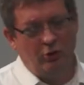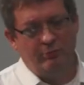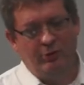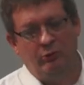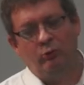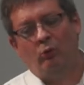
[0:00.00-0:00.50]
are
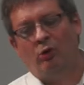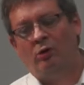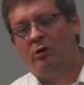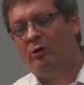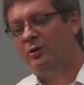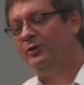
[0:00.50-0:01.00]
both
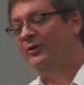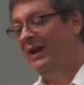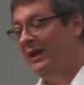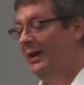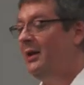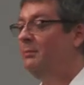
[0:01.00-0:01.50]
walls
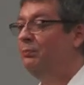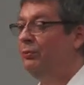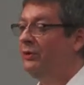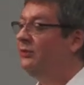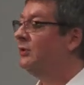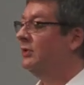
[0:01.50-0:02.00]
and
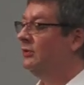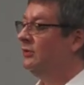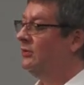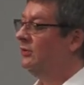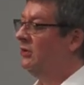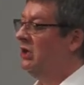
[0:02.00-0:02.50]

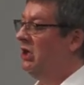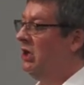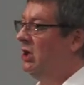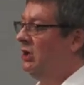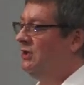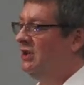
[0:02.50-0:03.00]
prisons.
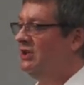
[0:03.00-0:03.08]
The